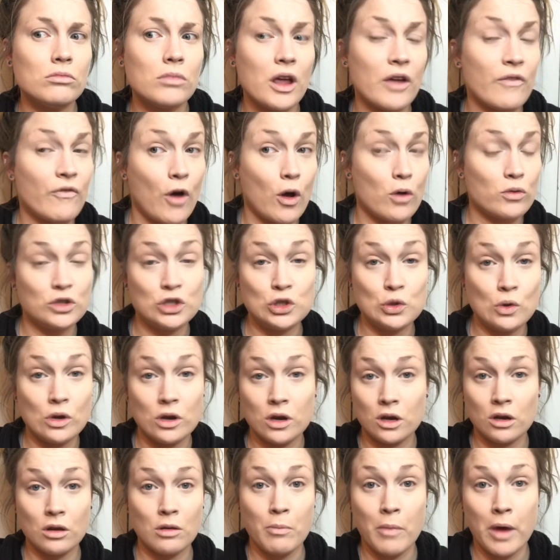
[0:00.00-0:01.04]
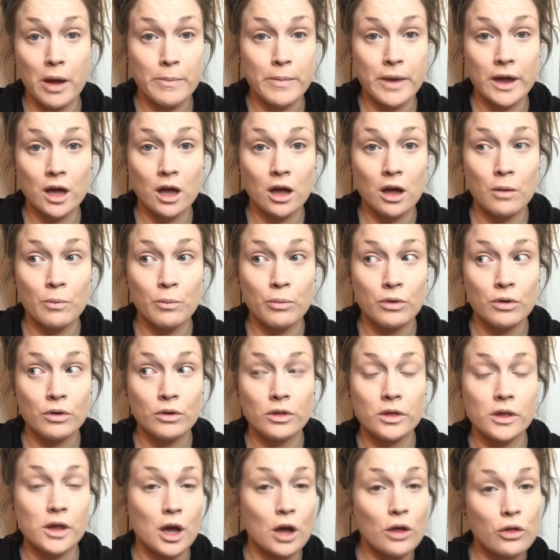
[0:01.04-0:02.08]
if I was doing my makeup
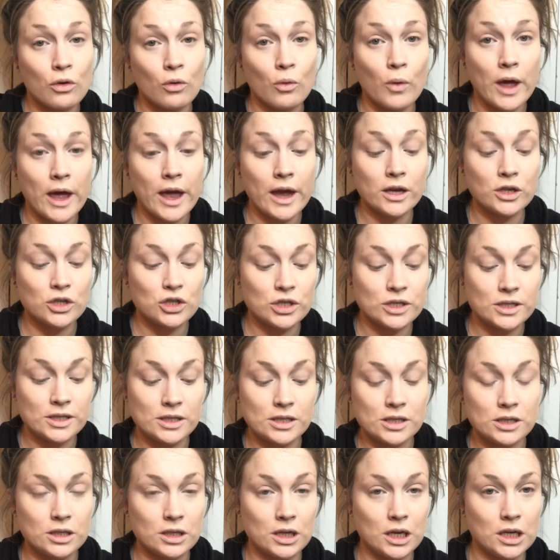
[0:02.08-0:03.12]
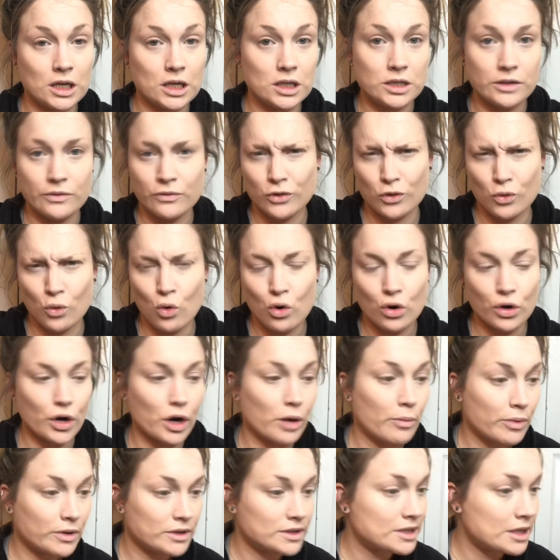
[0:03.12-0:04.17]
the other way, just in a different
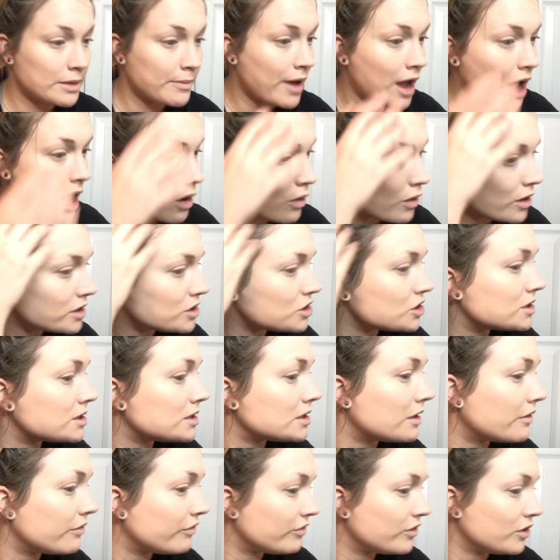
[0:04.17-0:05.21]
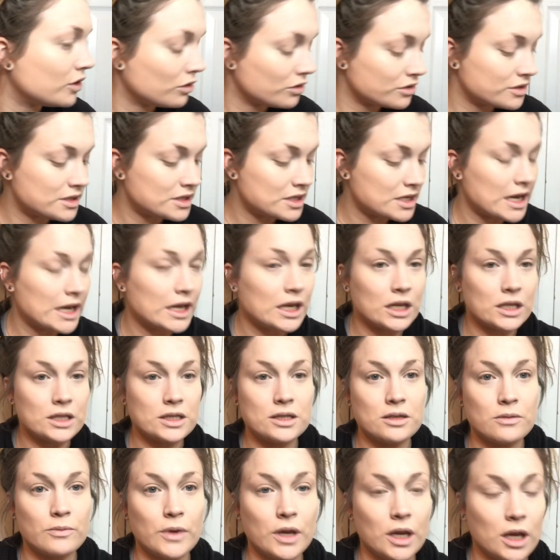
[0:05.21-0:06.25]
order, but somehow it feels naked
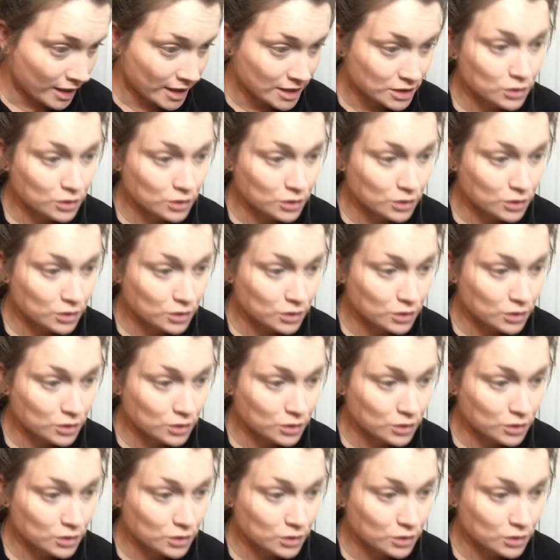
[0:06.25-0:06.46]
to me.